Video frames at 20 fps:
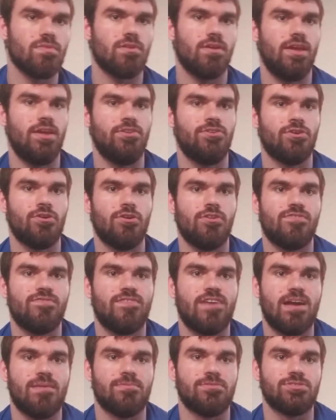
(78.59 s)
endurance
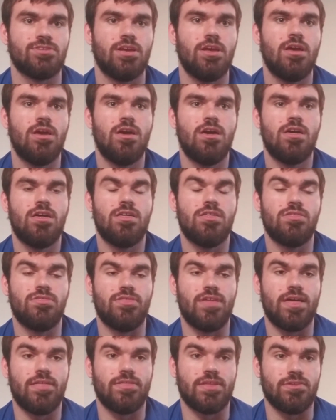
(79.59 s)
fibers
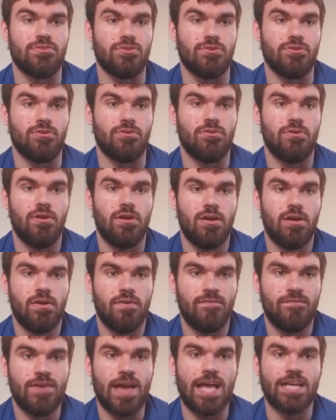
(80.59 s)
than they do
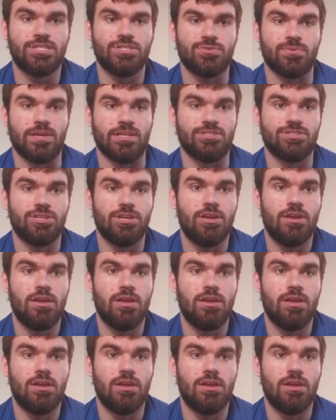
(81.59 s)
fast twitch.